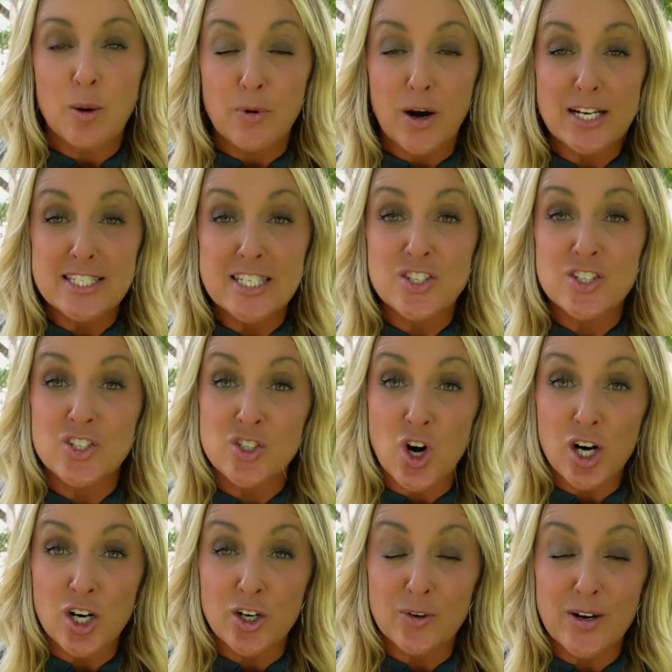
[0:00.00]
Prices
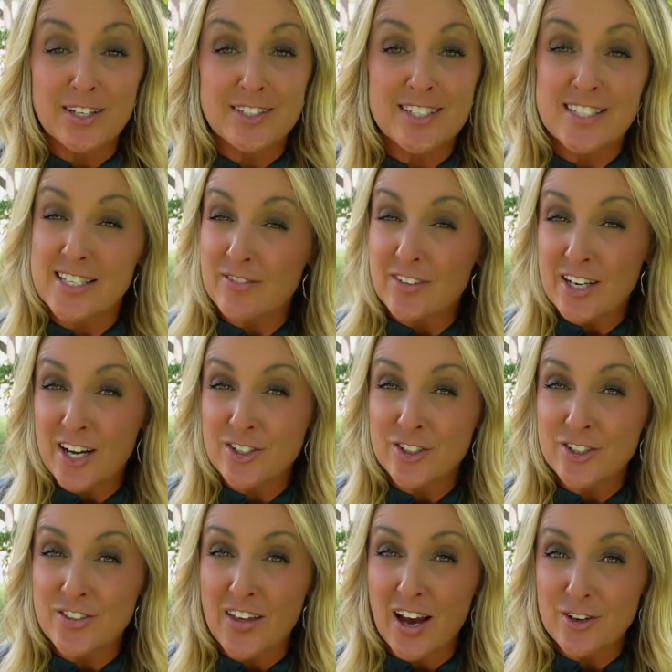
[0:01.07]
start around
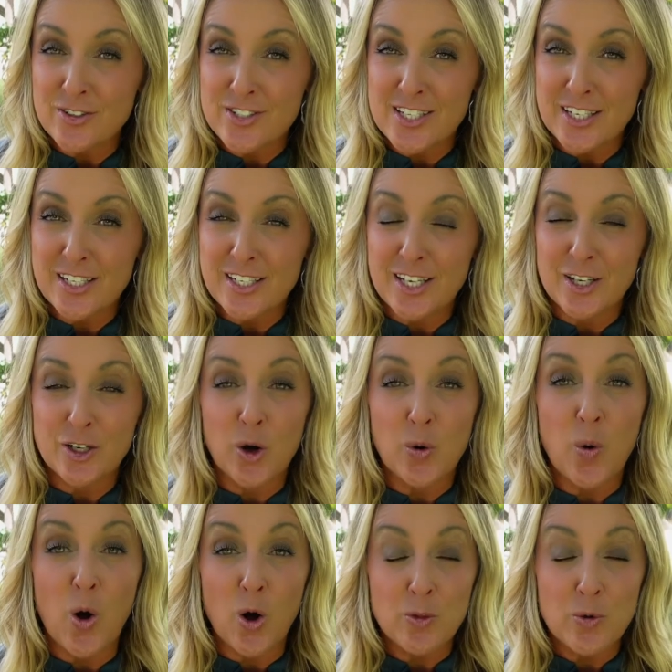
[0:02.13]
700,000 and
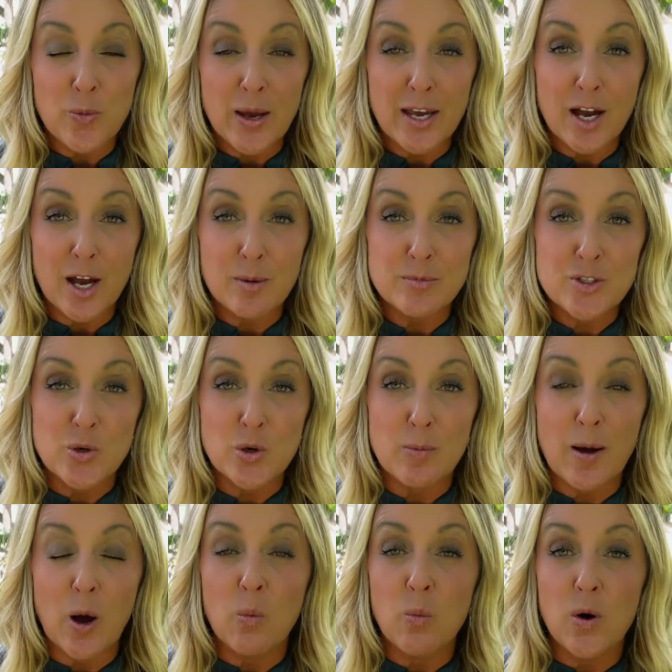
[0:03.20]
go all the way up to
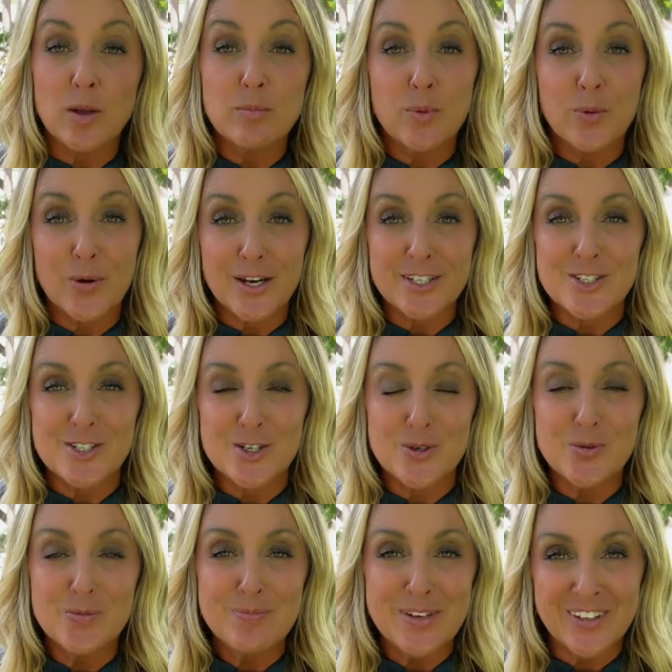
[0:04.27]
about
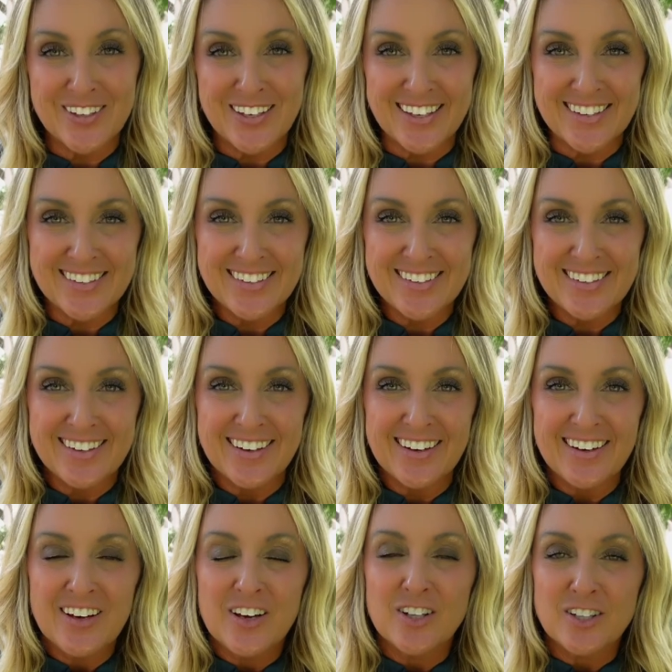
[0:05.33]
1.2 million.
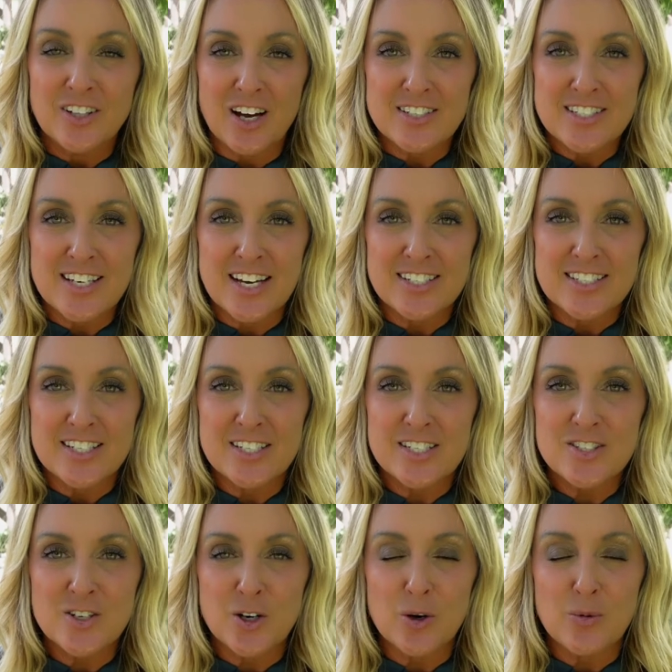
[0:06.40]
Lot
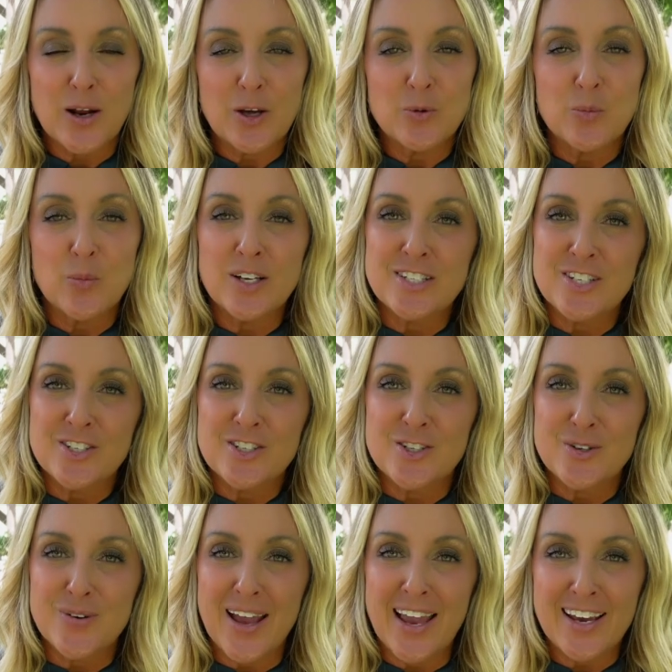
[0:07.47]
sizes are around one to
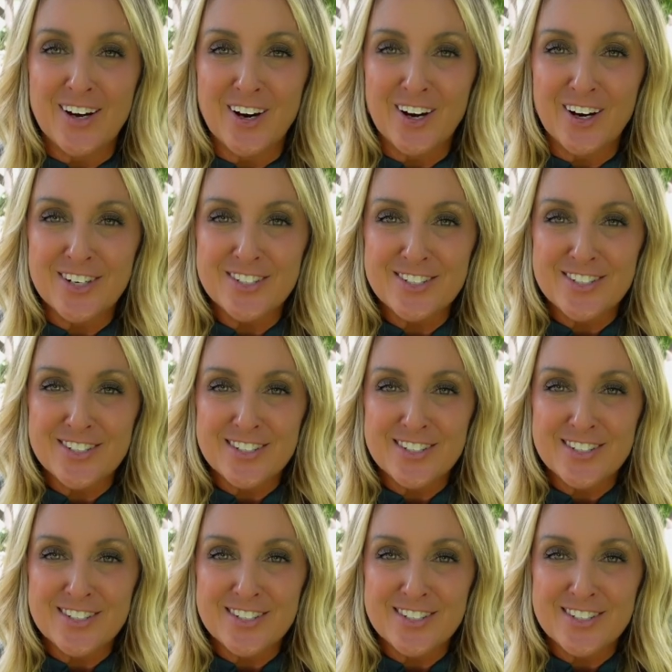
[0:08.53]
two acres.